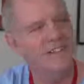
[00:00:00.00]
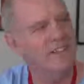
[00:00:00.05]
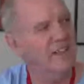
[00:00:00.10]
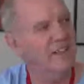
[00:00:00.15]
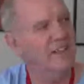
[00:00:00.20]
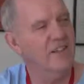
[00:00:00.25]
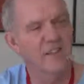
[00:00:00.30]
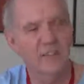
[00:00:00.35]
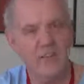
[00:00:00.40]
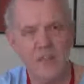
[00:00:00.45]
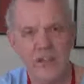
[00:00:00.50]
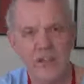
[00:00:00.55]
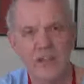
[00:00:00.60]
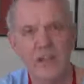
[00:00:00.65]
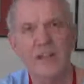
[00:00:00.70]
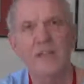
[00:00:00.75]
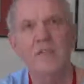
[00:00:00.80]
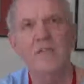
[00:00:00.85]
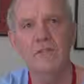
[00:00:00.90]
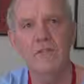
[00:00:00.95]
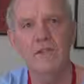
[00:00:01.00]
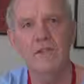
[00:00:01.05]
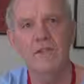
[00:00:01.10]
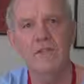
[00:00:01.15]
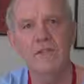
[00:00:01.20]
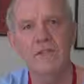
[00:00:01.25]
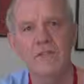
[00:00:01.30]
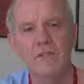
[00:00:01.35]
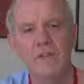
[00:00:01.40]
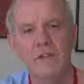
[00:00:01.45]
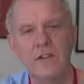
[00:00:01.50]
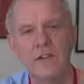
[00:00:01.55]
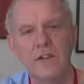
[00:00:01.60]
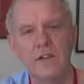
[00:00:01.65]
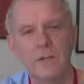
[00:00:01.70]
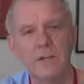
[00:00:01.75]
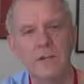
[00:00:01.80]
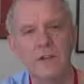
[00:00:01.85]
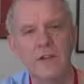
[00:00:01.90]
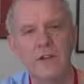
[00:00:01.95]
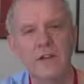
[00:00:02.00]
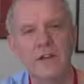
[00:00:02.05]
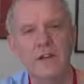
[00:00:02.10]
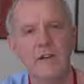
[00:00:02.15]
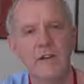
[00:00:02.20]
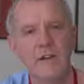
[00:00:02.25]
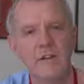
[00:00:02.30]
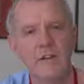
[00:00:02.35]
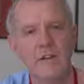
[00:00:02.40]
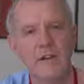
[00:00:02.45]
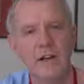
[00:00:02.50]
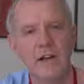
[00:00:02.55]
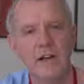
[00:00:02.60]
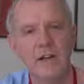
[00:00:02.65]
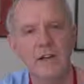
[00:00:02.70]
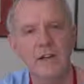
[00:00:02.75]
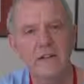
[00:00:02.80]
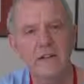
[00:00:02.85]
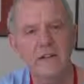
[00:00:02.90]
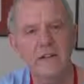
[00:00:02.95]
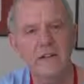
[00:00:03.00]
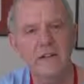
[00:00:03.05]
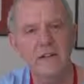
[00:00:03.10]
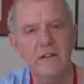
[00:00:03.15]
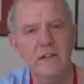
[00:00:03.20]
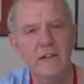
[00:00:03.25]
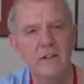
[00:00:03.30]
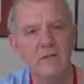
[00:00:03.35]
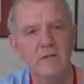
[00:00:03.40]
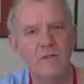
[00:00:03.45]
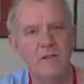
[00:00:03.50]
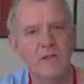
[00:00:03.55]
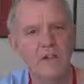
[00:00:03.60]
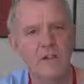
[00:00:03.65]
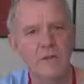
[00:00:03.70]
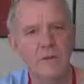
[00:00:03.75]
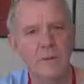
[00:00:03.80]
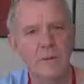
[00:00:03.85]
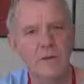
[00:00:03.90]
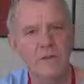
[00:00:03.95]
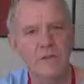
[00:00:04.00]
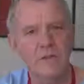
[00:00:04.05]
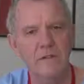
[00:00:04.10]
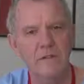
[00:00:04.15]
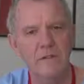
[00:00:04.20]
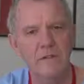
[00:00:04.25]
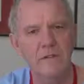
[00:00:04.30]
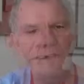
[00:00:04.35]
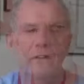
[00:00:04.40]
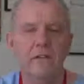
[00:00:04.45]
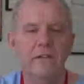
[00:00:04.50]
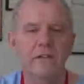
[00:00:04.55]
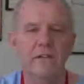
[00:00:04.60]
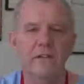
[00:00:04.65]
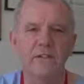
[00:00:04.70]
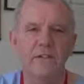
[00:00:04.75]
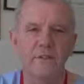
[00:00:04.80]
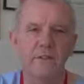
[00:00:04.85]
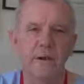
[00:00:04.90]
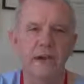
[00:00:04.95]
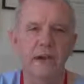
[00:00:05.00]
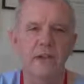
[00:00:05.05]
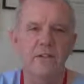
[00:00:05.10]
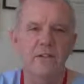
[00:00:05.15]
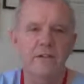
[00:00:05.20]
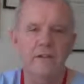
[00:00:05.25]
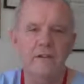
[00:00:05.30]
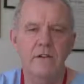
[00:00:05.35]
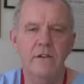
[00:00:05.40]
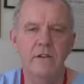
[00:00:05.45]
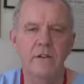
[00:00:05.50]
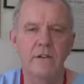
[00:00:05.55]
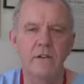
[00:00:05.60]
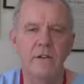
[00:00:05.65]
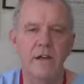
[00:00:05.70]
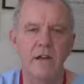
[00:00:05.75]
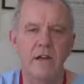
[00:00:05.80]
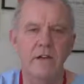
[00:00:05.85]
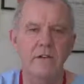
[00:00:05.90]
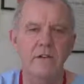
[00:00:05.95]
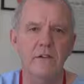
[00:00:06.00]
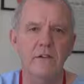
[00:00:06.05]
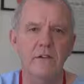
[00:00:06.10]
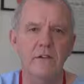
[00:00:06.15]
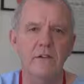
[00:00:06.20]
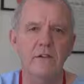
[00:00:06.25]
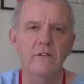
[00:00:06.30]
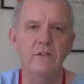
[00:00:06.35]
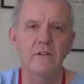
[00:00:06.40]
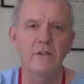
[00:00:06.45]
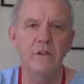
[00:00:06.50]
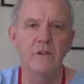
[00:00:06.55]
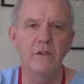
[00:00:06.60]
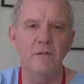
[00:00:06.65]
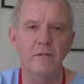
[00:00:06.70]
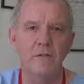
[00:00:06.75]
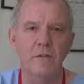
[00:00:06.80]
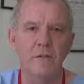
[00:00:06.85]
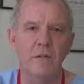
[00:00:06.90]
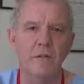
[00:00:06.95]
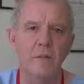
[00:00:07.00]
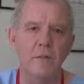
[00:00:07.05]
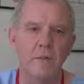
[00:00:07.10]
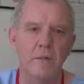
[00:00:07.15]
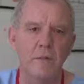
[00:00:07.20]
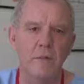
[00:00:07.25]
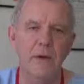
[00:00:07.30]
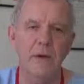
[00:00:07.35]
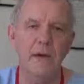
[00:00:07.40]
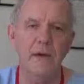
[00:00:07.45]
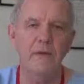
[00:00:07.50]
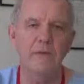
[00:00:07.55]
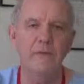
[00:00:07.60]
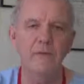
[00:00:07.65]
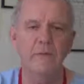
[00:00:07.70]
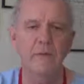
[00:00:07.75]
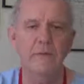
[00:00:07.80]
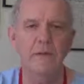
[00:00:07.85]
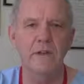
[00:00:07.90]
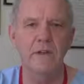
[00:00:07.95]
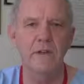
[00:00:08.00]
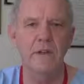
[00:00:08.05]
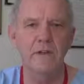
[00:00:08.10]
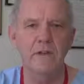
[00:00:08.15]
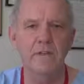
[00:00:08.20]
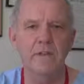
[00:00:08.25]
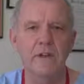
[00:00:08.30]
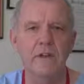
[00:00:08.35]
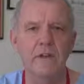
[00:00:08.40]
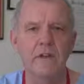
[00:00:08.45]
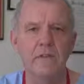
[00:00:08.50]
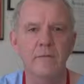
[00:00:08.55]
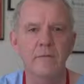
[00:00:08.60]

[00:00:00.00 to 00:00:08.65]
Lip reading: in Australia, first machine in Australia at the Alfred hospital. This is a patient who has a nerve root compromised from a disc,